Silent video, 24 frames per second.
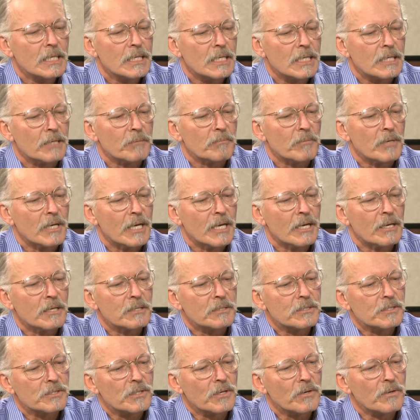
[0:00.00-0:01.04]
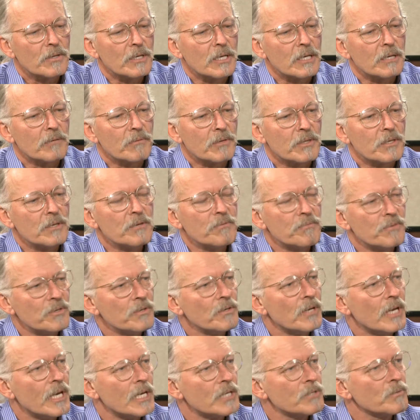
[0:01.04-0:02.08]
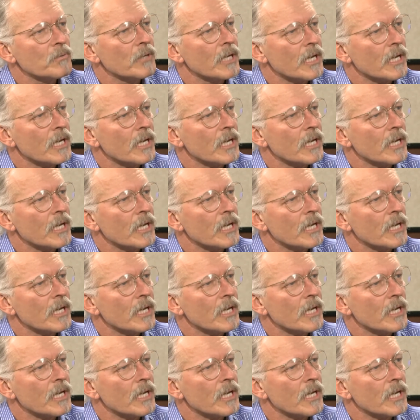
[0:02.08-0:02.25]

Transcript: And so that within a few days,